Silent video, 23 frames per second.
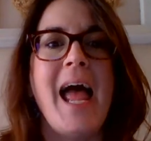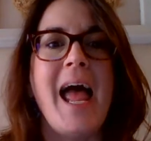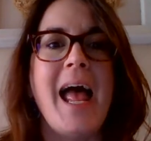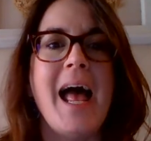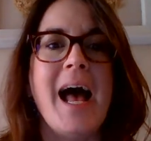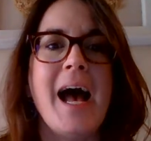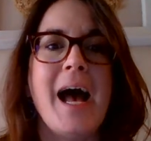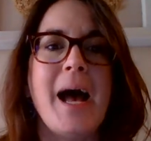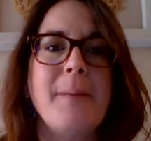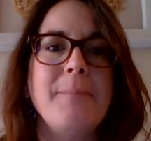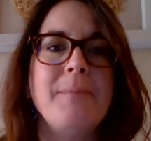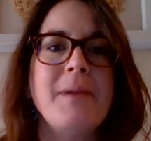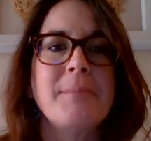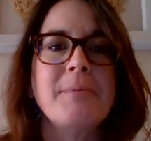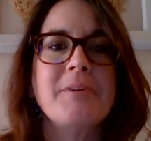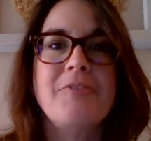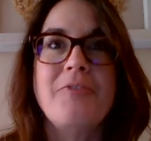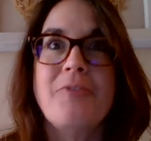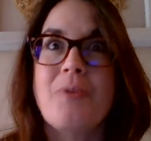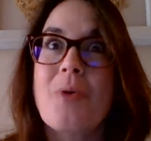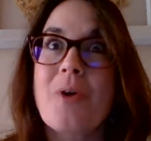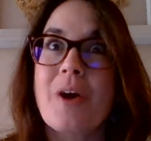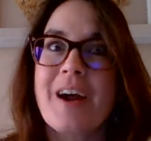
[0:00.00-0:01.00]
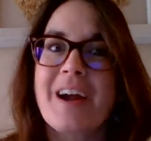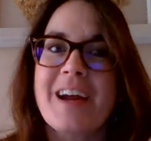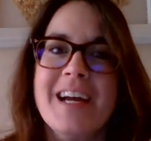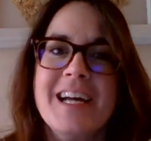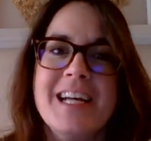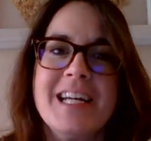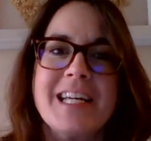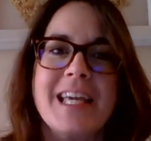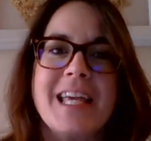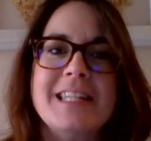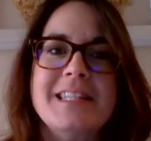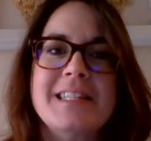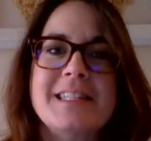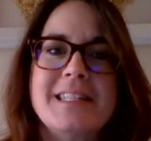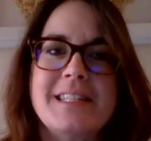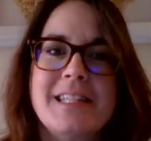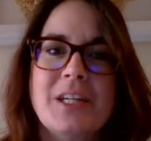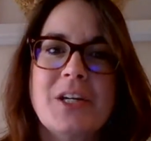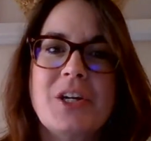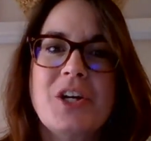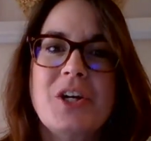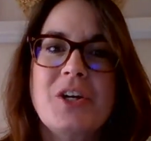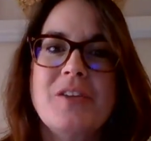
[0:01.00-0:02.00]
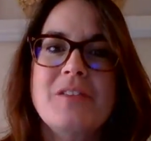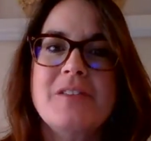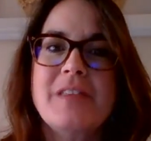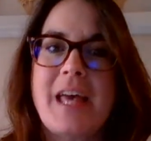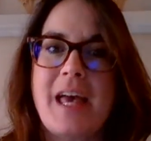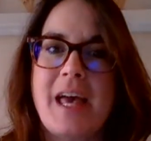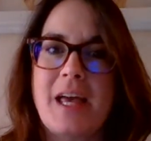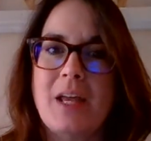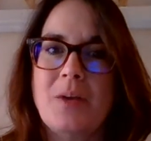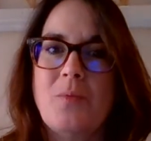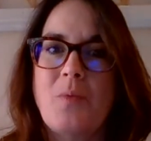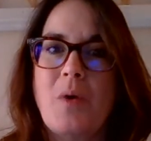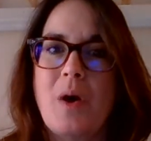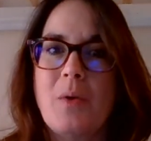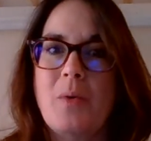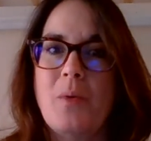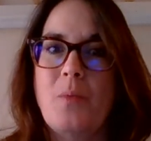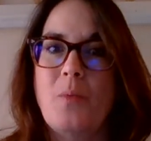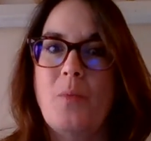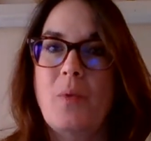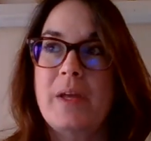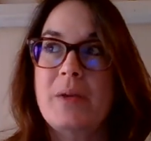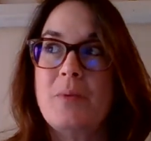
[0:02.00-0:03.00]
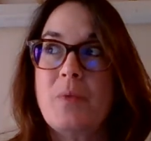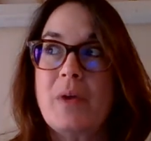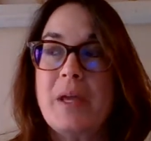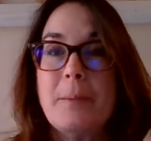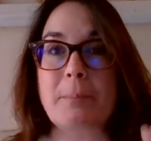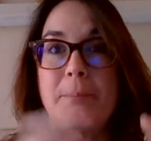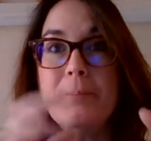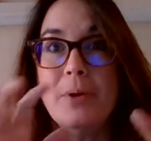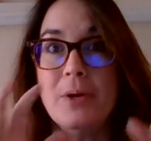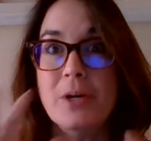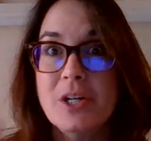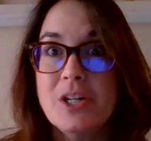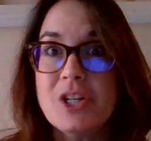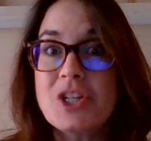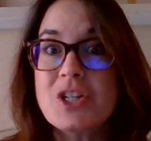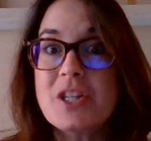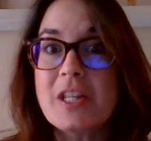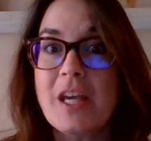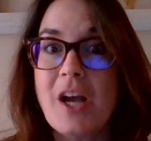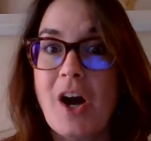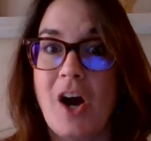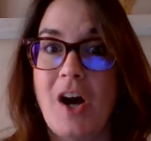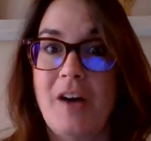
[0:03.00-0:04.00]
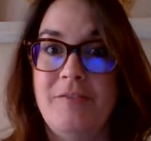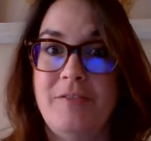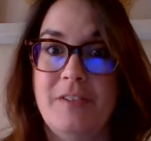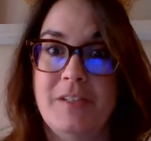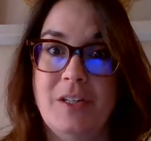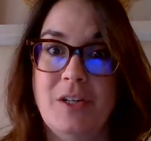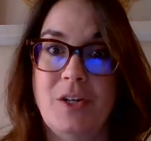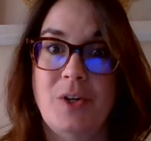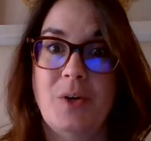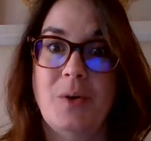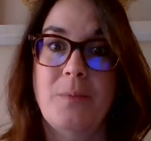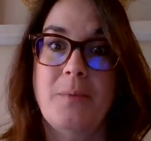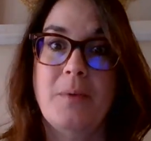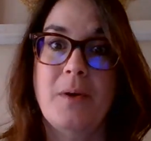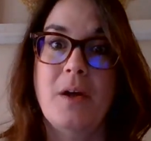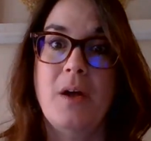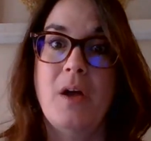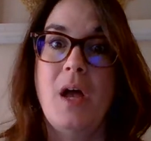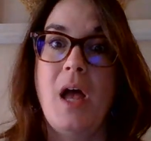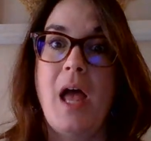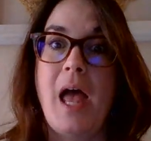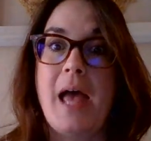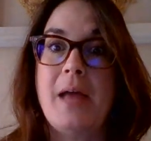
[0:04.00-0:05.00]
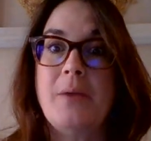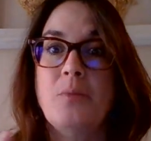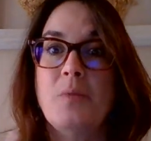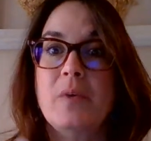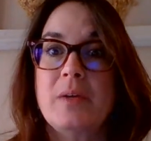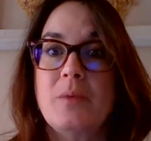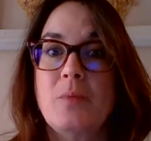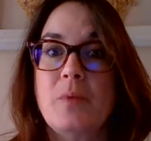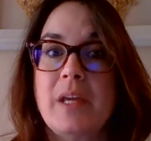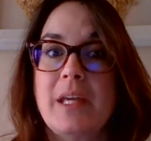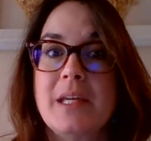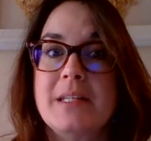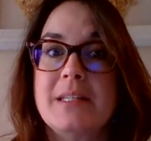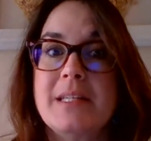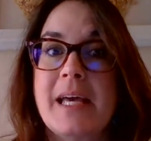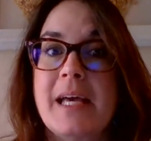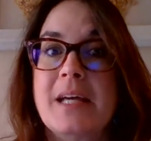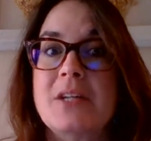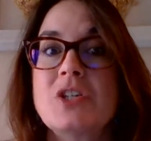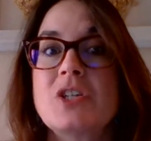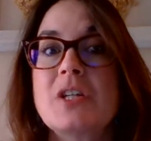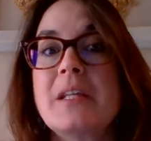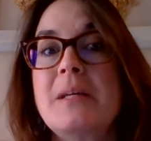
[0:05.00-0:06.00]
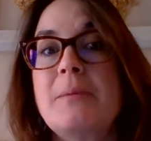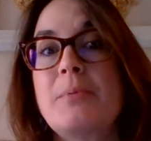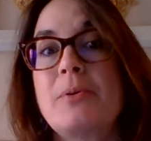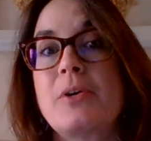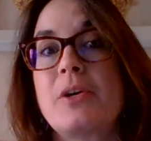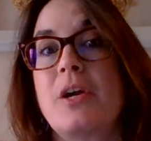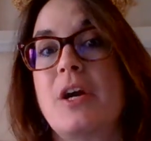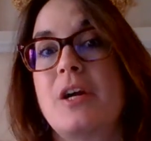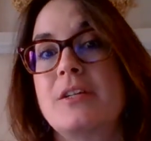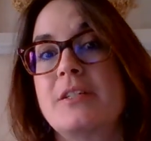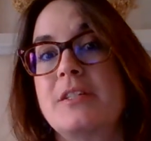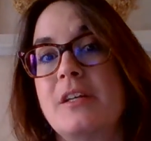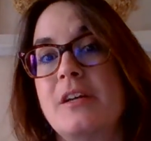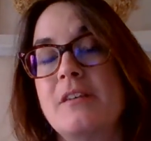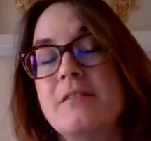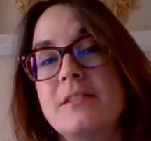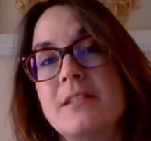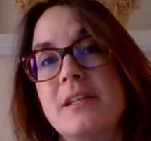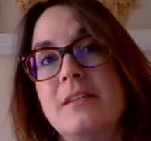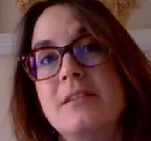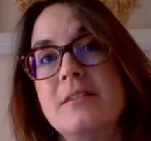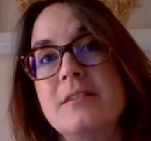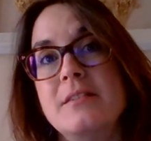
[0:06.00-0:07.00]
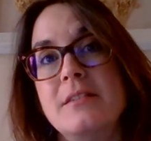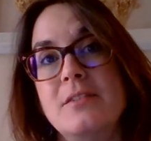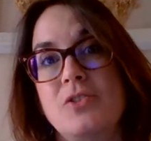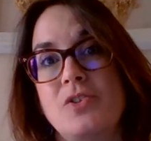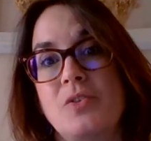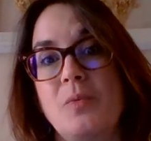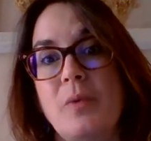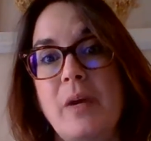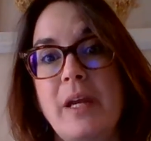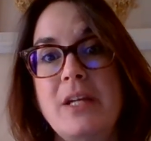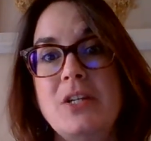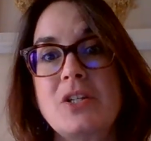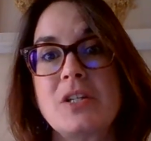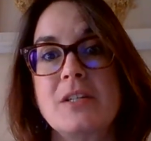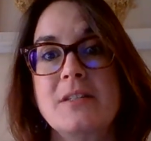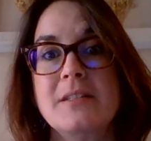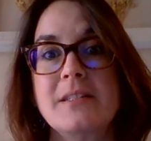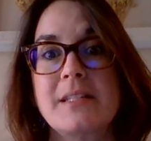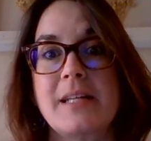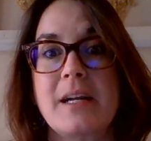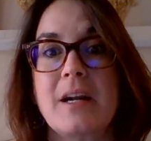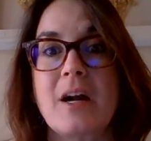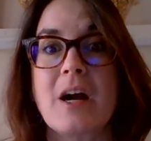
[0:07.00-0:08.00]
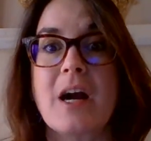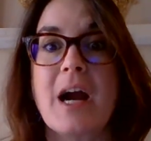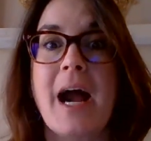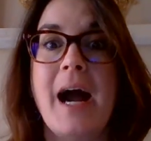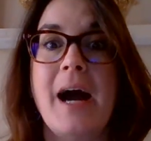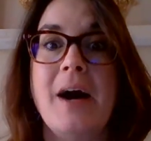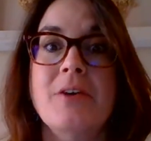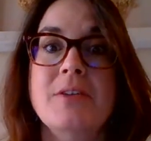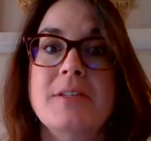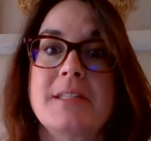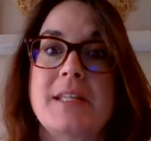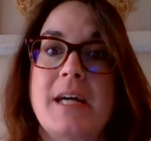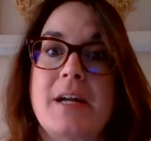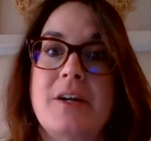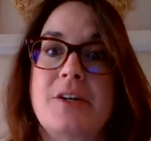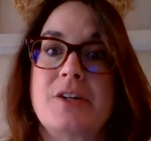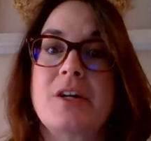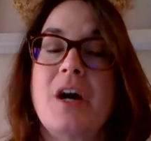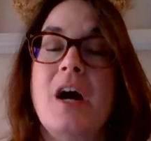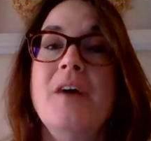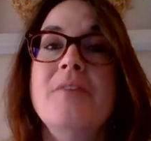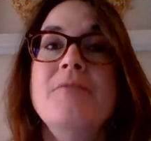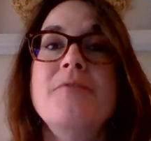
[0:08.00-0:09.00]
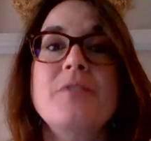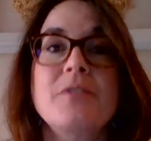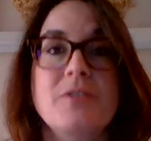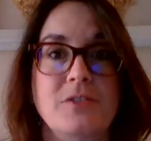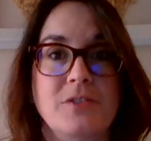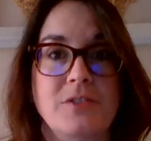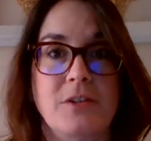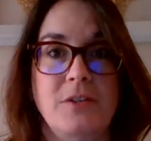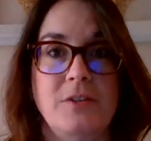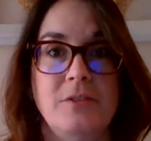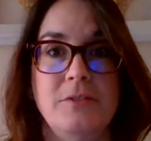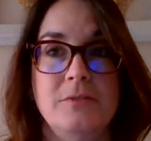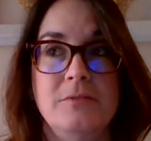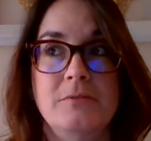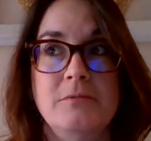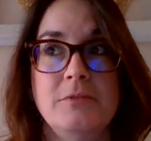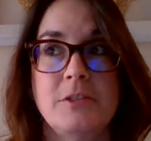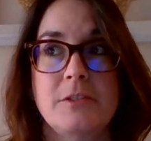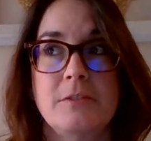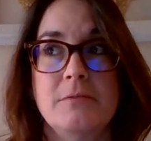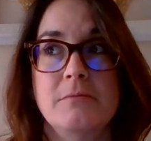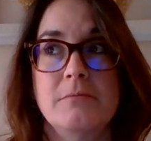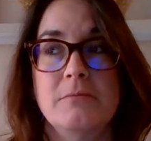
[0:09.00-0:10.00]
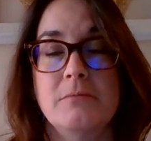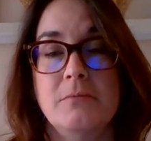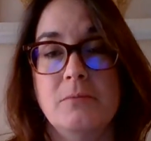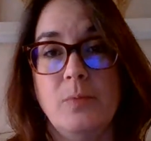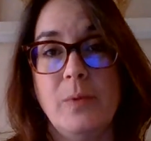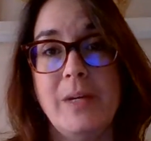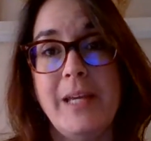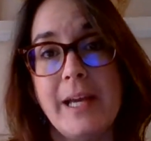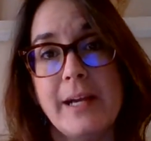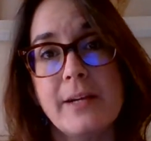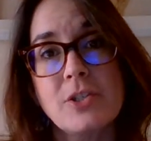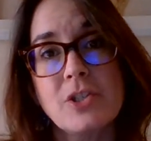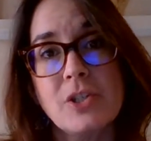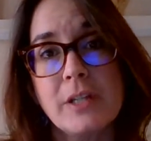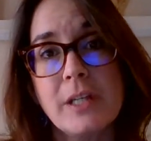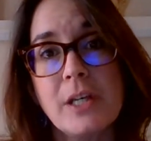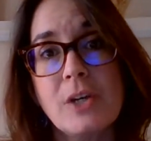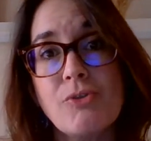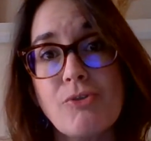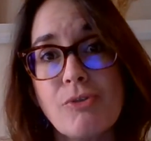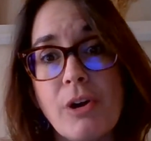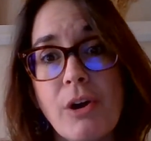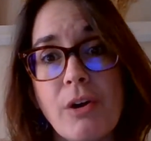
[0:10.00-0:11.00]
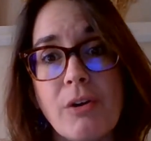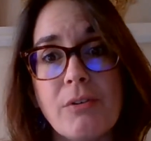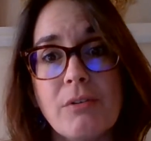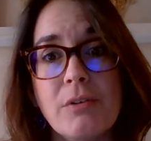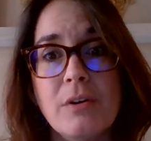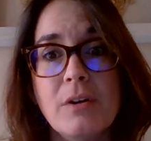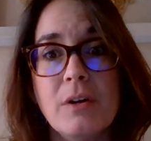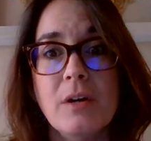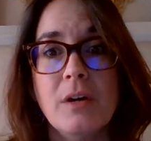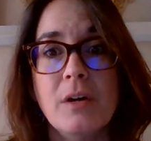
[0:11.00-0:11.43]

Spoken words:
Number 4, consider then when we push the envelope and when we intentionally put ourselves in situations that are outside our comfort zones, we actually grow.